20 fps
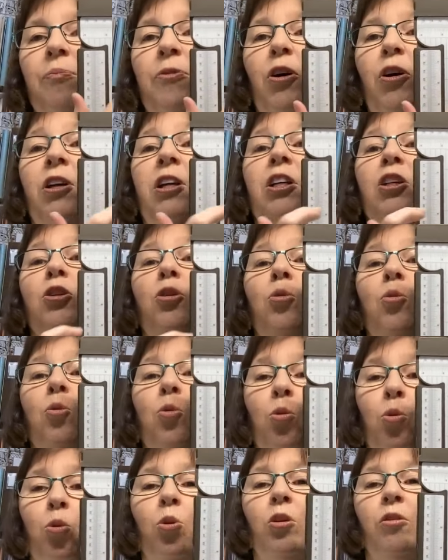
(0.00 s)
on it
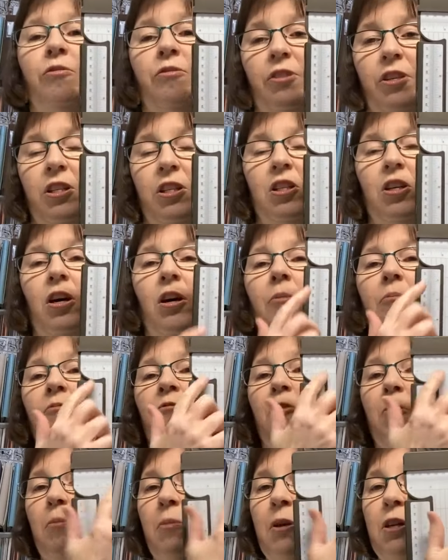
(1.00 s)
all of the time
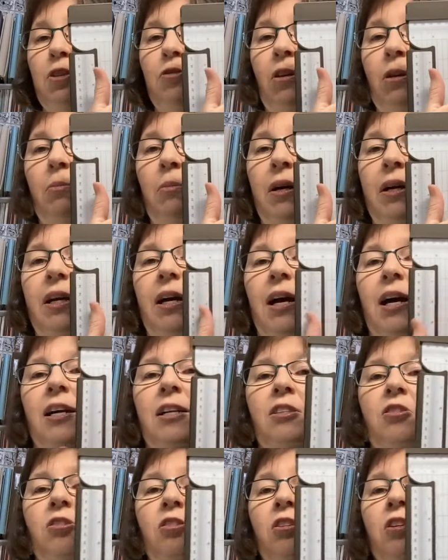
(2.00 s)
for measuring my
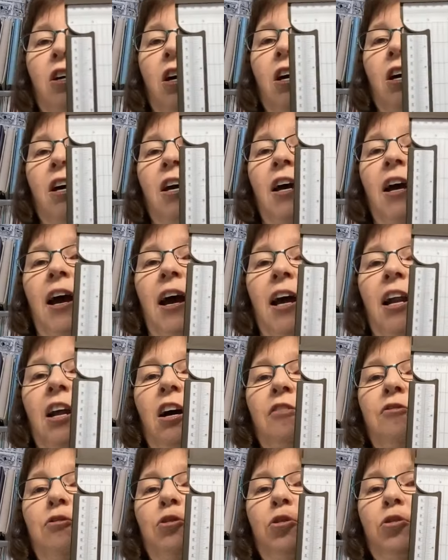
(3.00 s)
cardstock. And
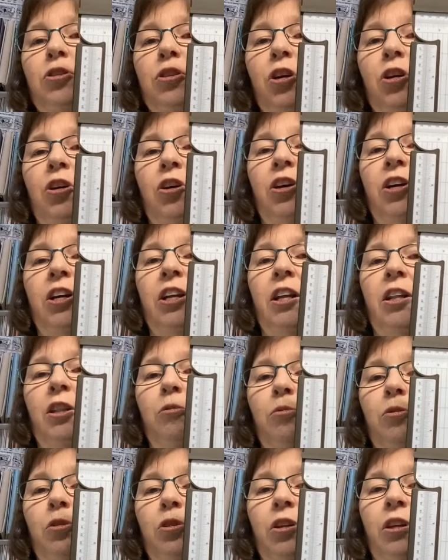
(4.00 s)
I've also got the
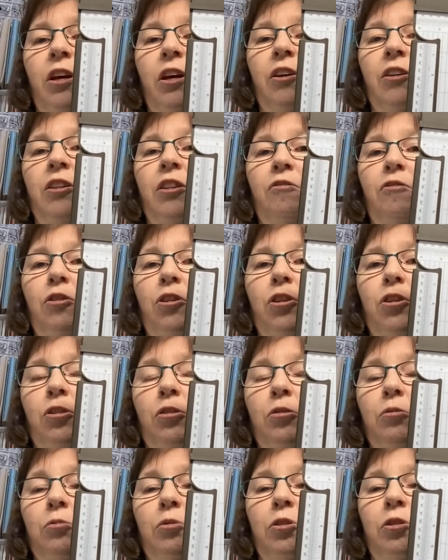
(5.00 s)
ruler, the
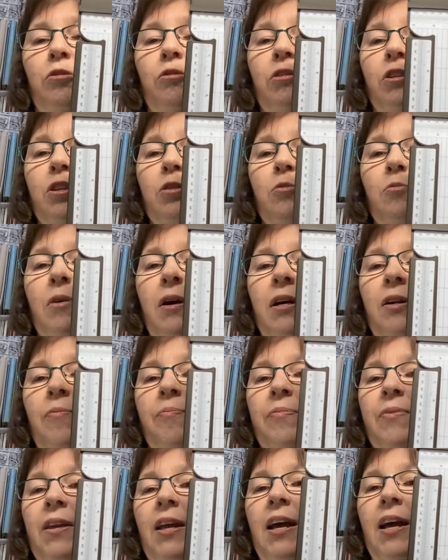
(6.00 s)
vertical ruler as well.
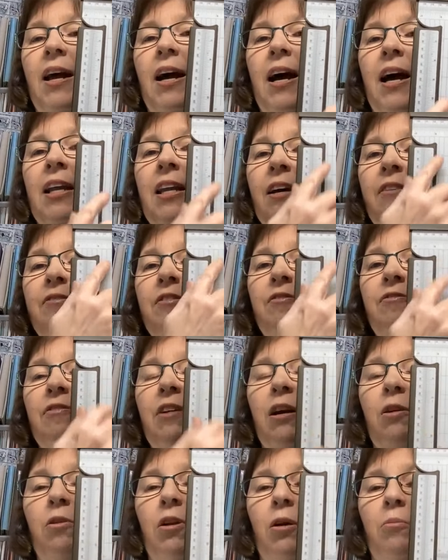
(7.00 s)
I love the
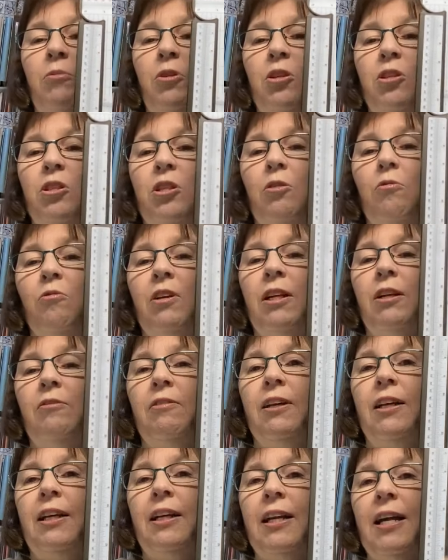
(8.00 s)
fact when I'm using really,
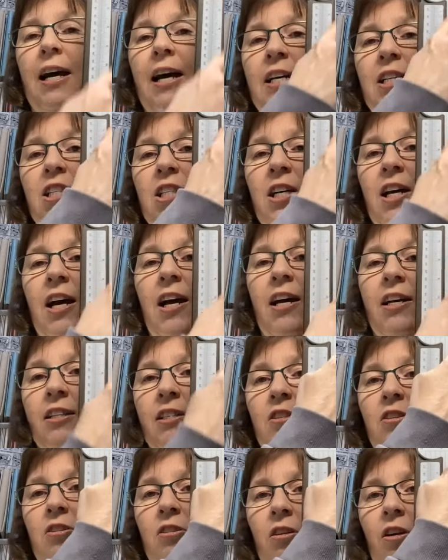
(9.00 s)
really large
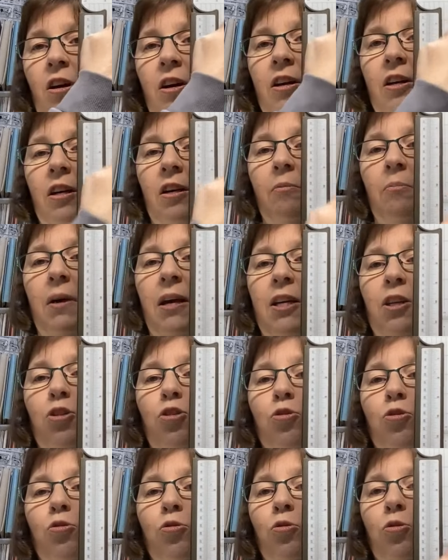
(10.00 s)
cardstock, I can make
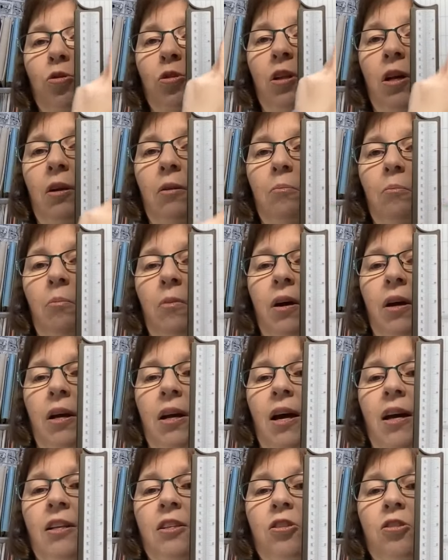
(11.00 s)
sure that my
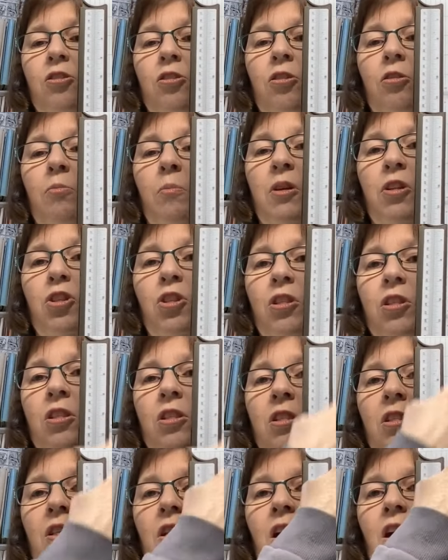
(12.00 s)
cardstock
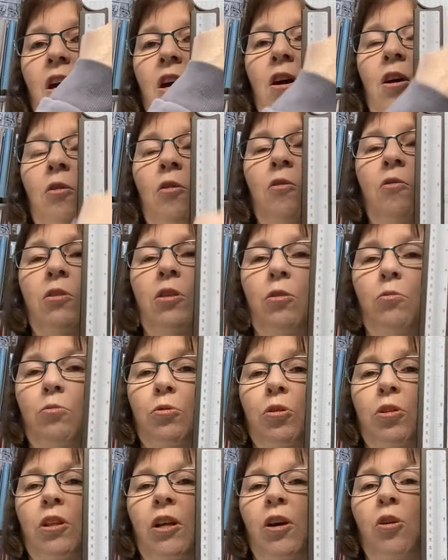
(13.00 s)
measures with the
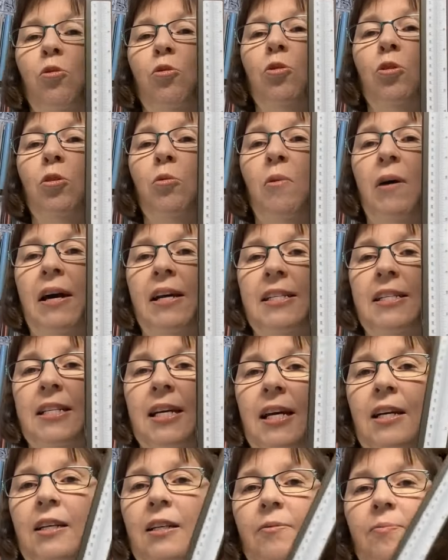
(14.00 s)
ruler all the way
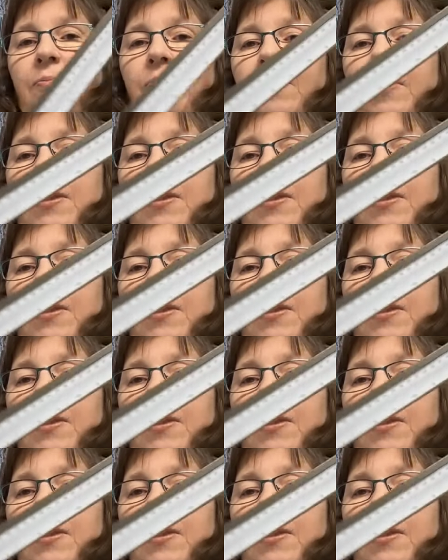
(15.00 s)
down.